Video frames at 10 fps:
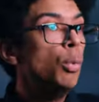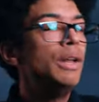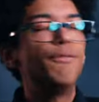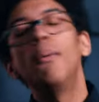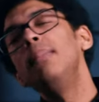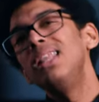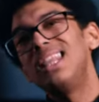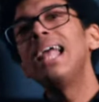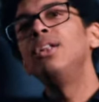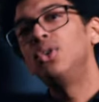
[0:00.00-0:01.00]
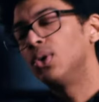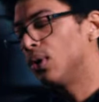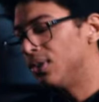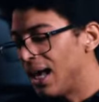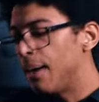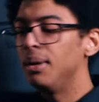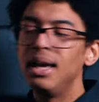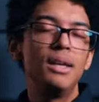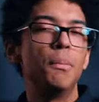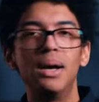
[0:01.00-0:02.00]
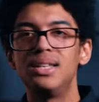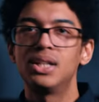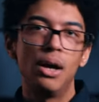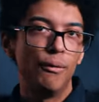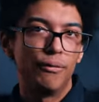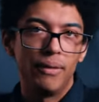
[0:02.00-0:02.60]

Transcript: only for me then to contaminate it myself